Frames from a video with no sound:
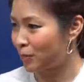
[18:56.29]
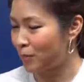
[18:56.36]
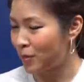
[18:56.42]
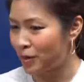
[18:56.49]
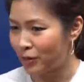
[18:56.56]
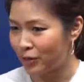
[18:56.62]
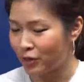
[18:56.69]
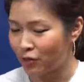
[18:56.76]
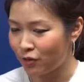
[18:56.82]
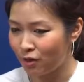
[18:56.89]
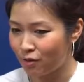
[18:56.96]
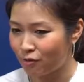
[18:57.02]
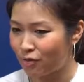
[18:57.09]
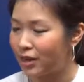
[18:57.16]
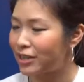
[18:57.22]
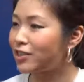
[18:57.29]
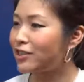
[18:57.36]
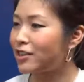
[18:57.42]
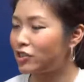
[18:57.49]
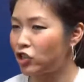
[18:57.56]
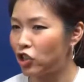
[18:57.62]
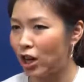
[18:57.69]
person writing the
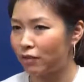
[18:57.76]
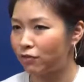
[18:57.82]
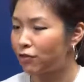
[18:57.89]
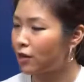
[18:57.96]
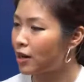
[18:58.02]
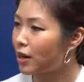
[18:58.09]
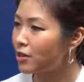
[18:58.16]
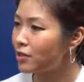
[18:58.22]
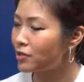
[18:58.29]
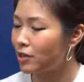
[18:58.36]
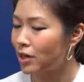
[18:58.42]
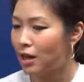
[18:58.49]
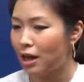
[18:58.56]
check for us.